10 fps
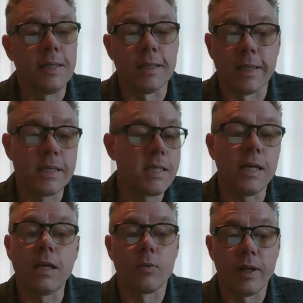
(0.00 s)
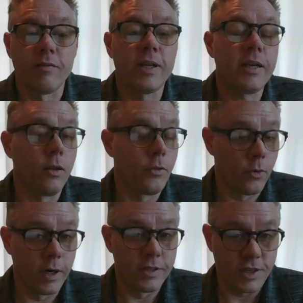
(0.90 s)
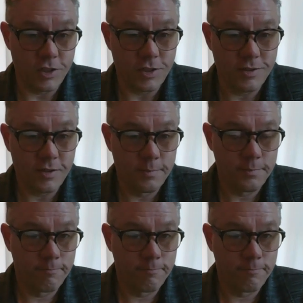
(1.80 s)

and links to any relevant health organizations.